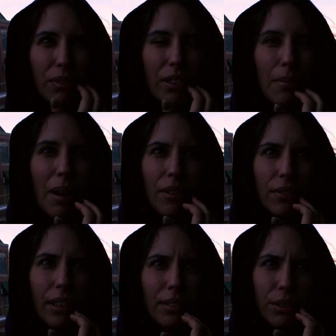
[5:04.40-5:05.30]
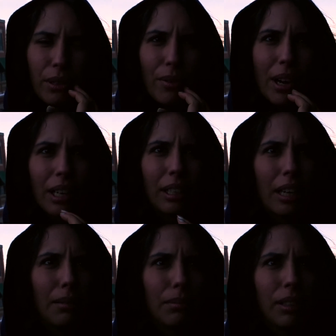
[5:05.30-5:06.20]
have come out of that screenwriting
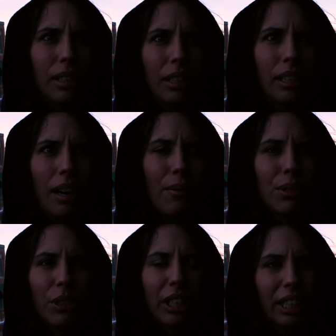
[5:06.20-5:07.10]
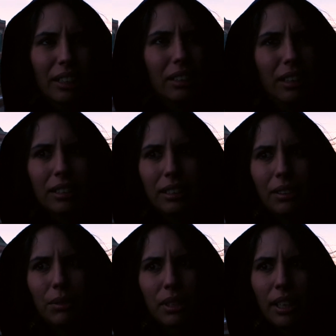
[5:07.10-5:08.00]
lab. I was looking at the list and
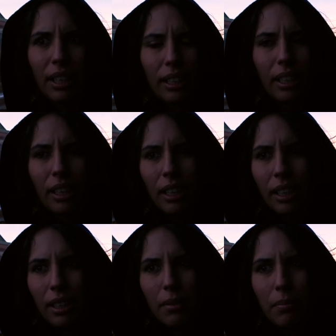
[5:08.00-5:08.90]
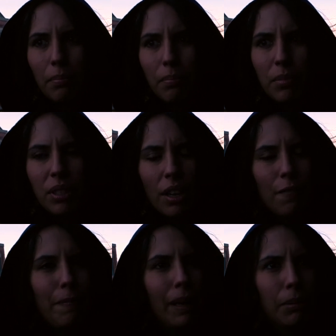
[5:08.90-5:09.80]
it was like Son
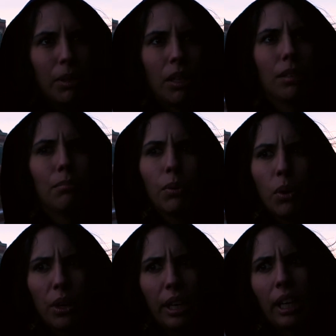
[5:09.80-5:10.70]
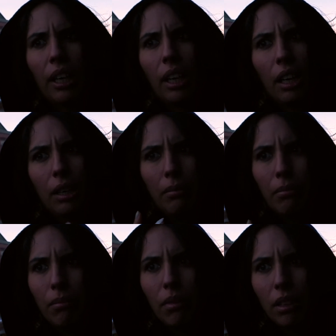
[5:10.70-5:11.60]
of Babylon, Boy,
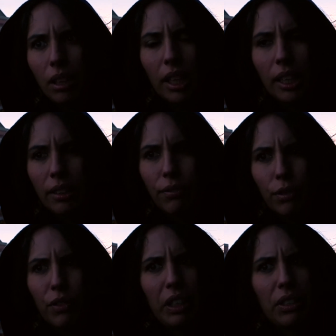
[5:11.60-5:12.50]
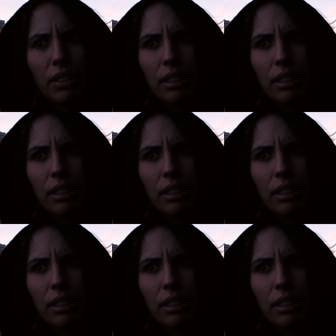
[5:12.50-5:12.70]
like Fruitvale